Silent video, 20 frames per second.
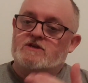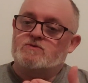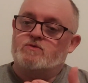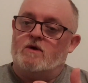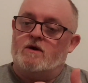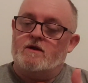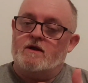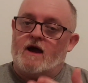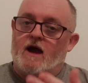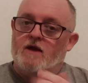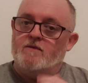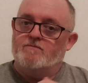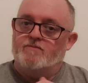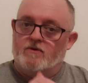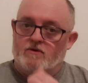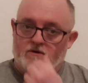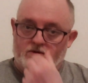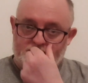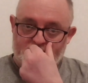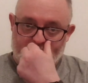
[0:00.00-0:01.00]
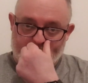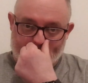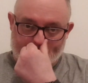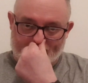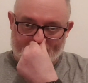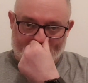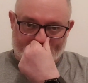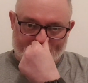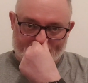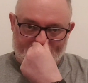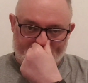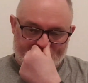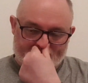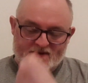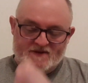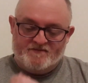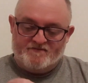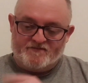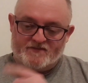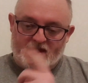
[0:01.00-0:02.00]
one I bought
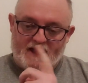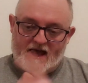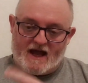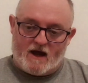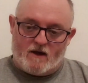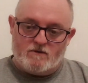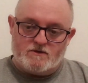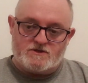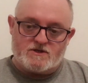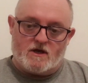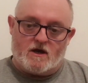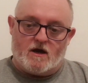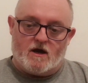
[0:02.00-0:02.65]
out